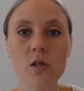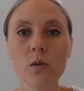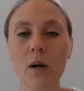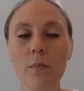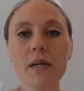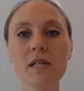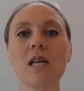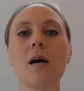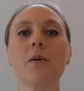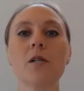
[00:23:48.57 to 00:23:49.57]
So you want big
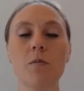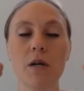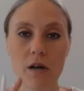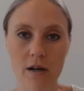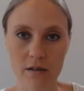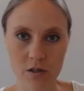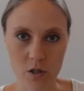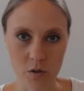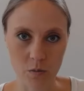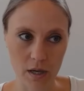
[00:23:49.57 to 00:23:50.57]
samples, but not
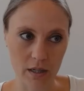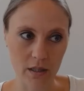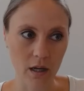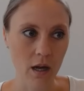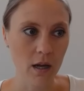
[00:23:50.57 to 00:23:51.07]
too big.